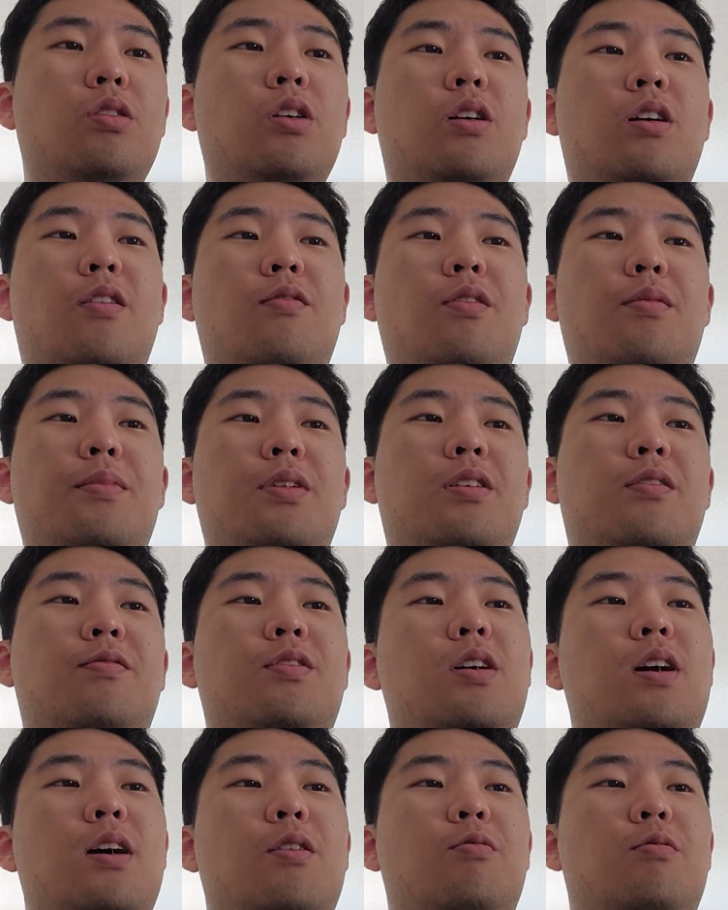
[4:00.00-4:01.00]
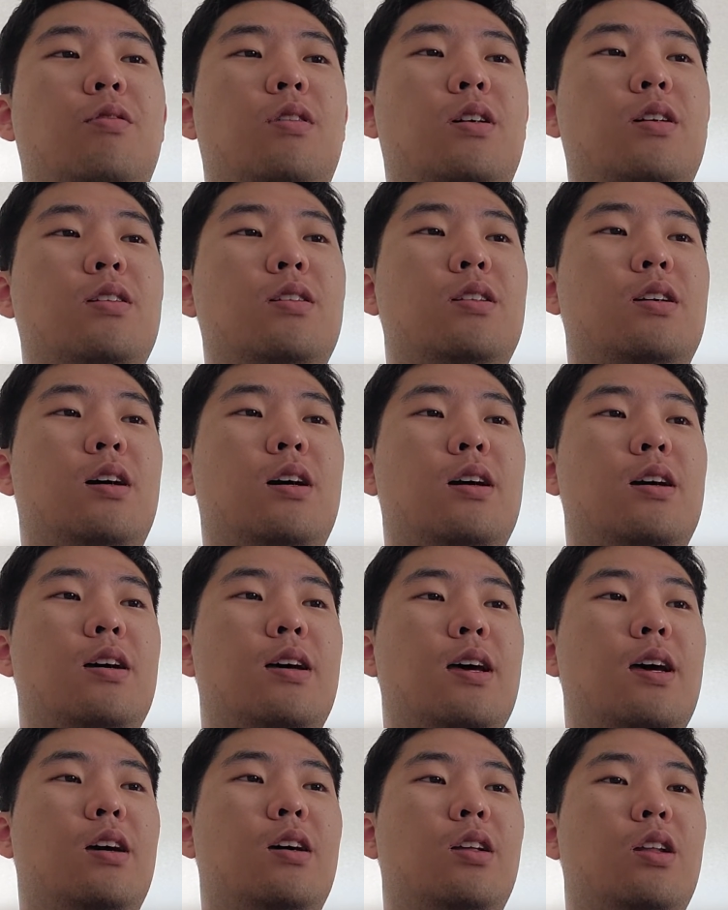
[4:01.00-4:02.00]
the government of Taiwan, the
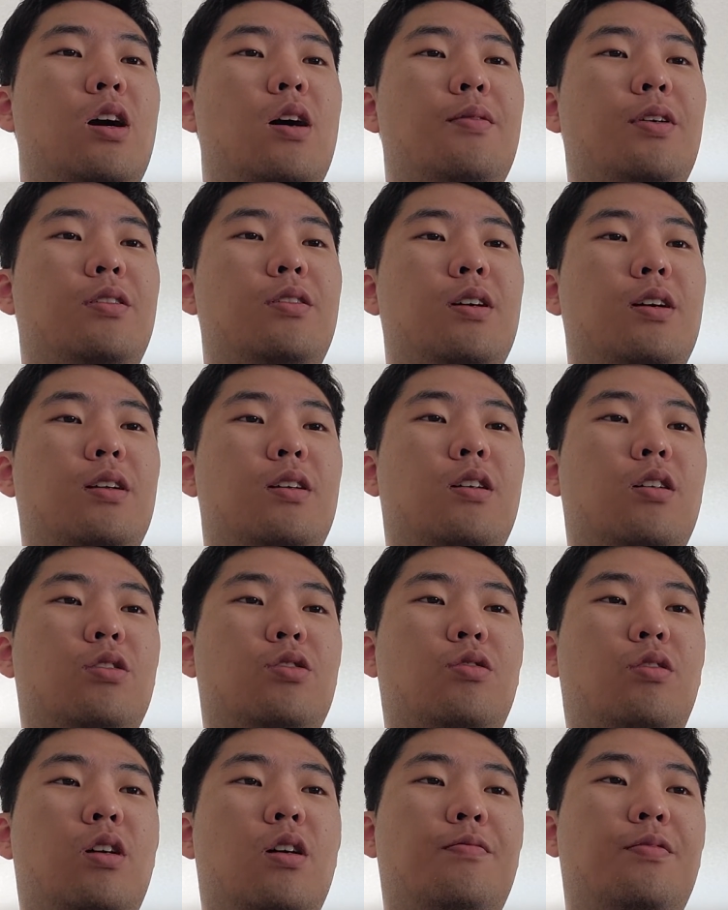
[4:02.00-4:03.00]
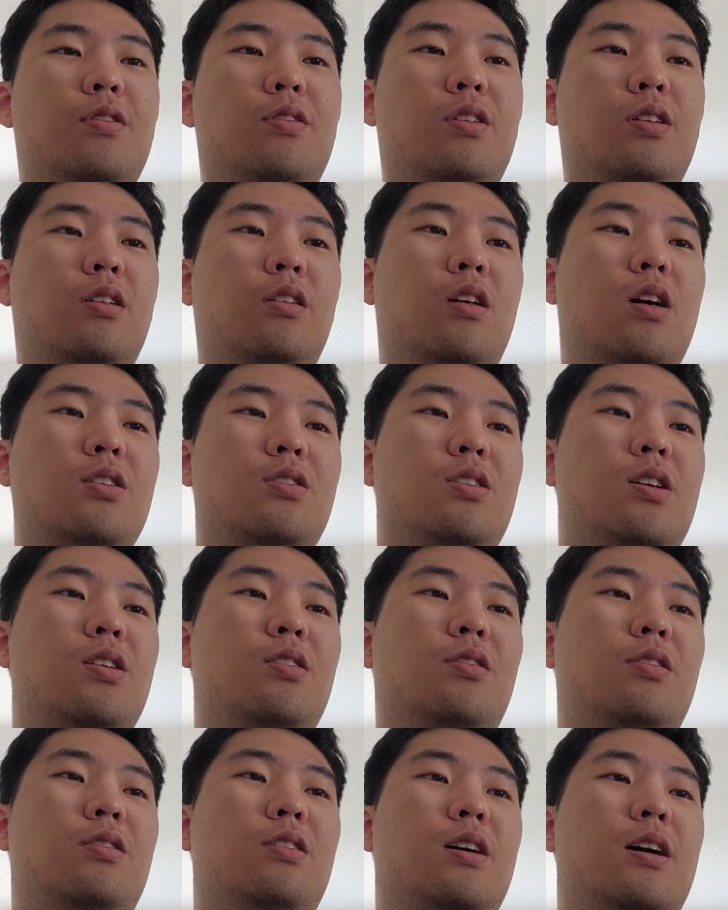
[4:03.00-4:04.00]
Economic and Cultural Office in Los
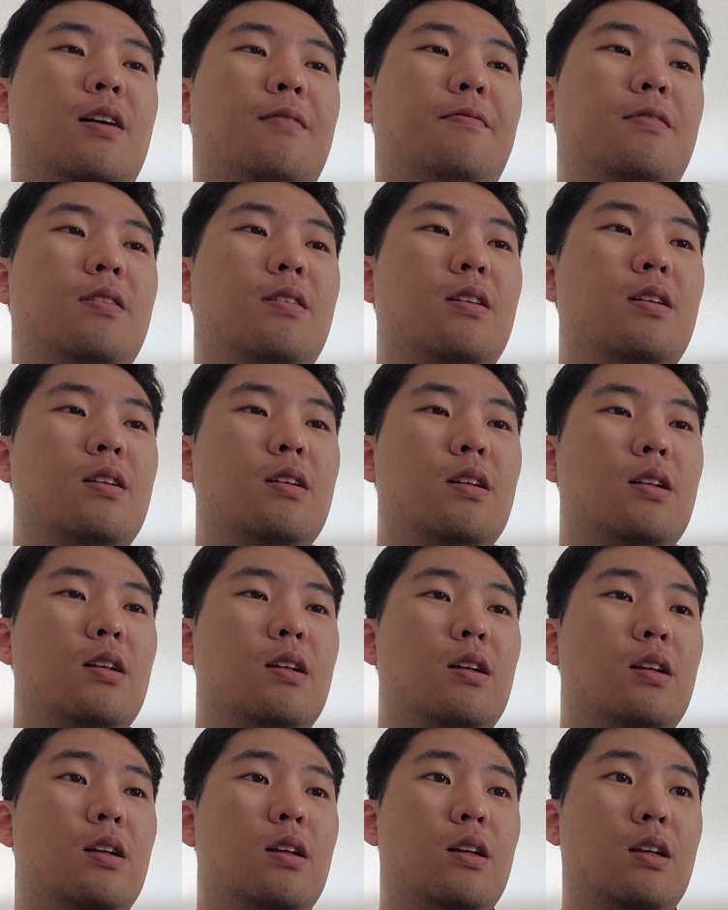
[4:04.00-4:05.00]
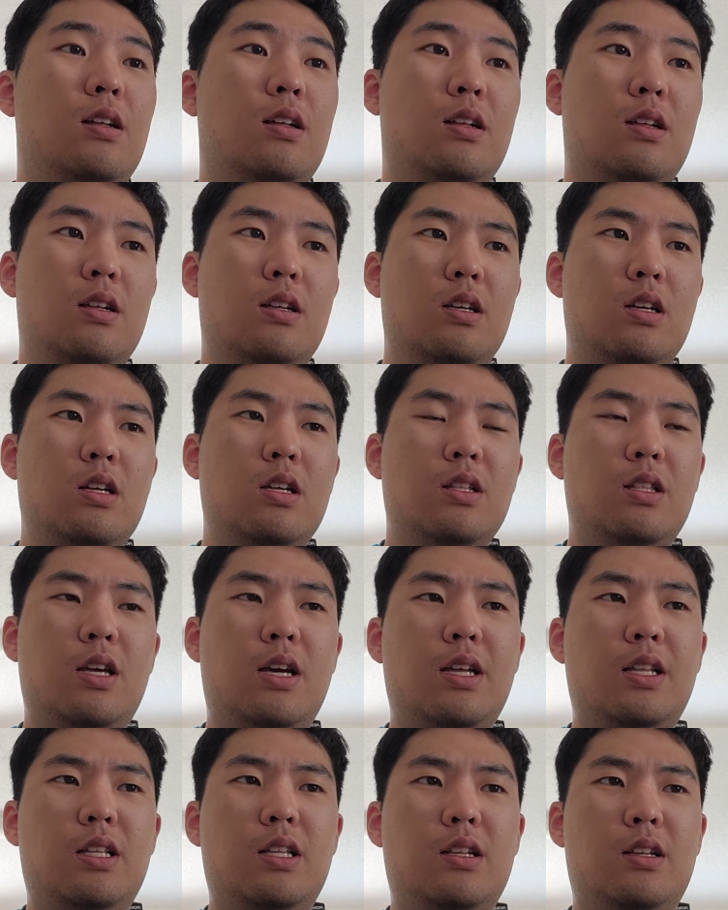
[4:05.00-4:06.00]
Angeles, uh,
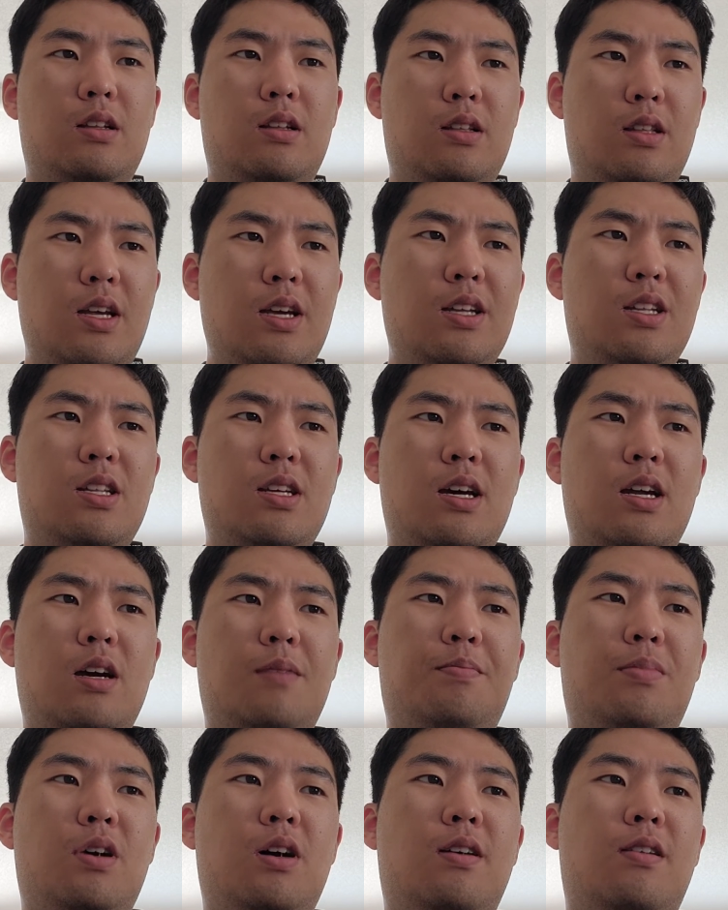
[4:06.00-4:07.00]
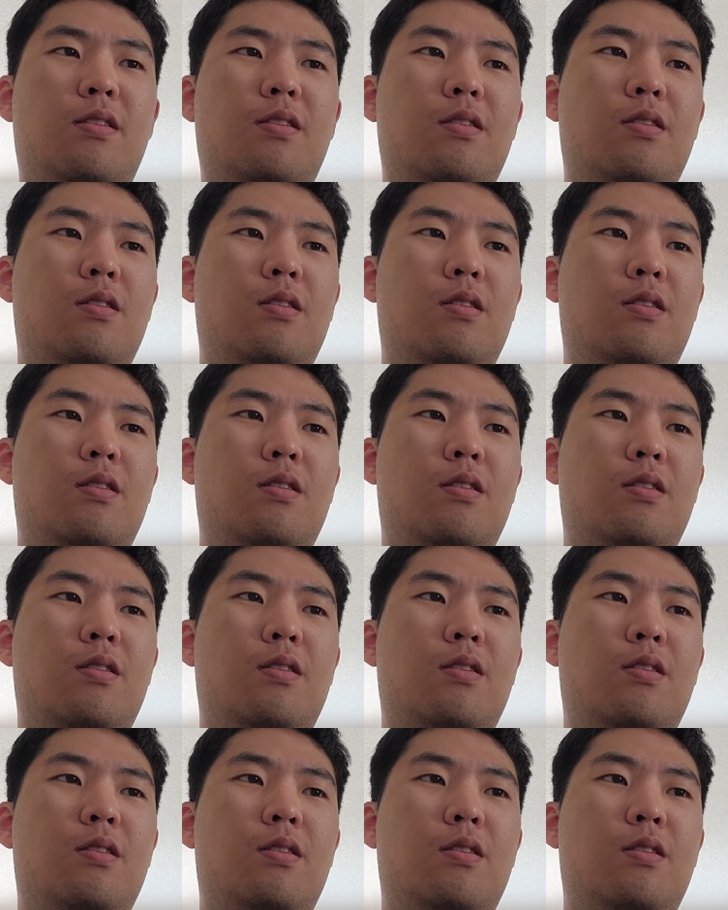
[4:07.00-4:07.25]
they, they set up a